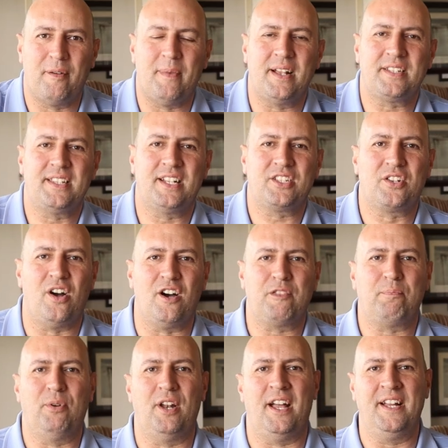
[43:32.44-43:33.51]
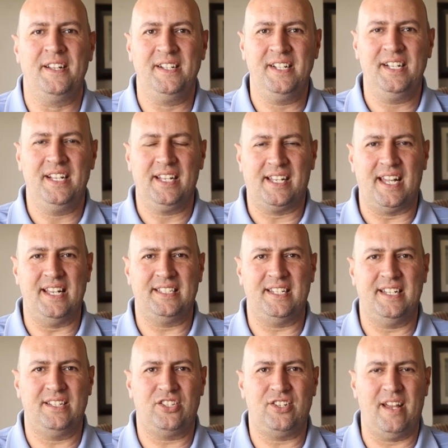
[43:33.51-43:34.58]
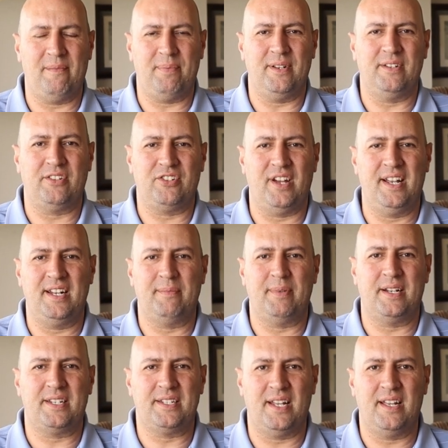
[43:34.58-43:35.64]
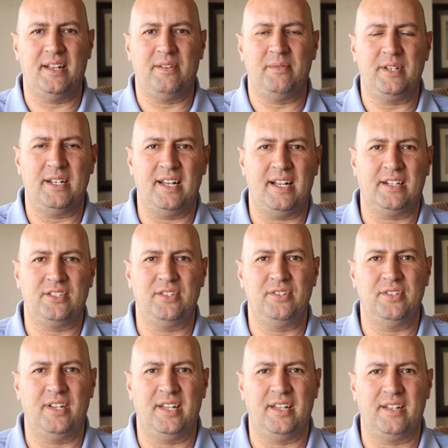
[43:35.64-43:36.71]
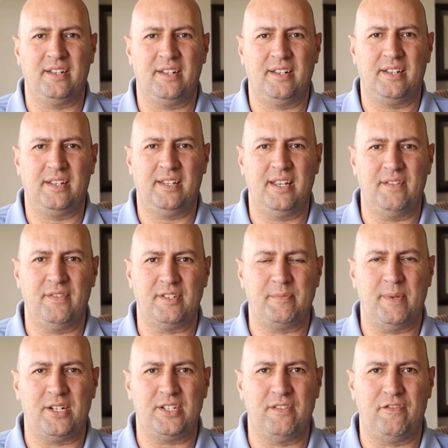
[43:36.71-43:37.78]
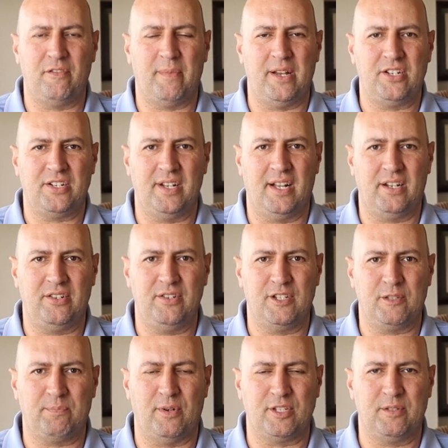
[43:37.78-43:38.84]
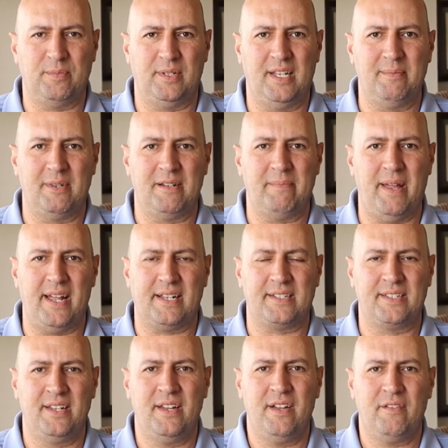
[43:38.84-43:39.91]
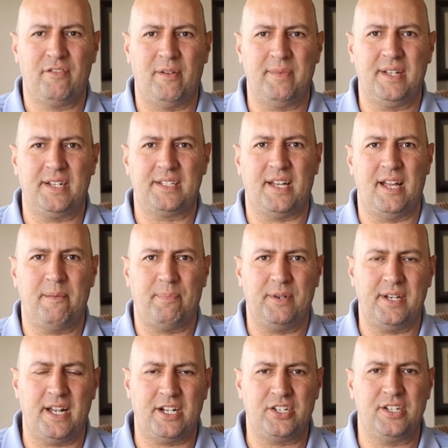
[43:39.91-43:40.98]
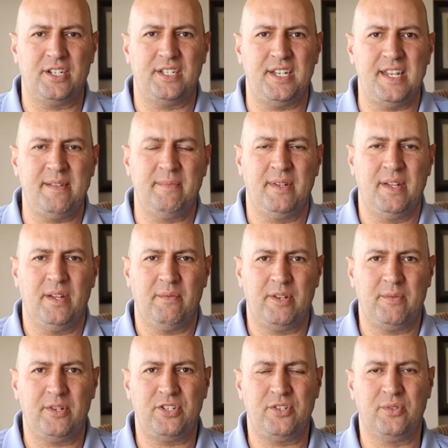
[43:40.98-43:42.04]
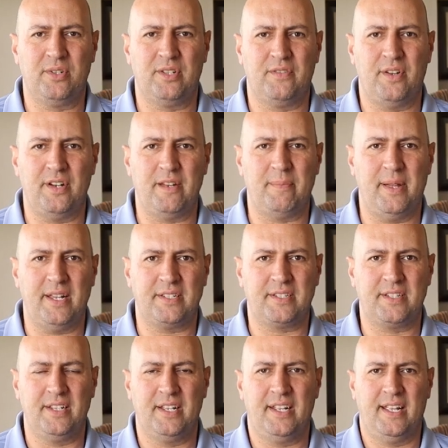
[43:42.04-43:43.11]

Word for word: from us. That's Garth Puller, K Z N's champion trainer. But uh, we'd like to uh, give as much information out to you as possible. Him and Max from the entire production team. We wish you all the very best.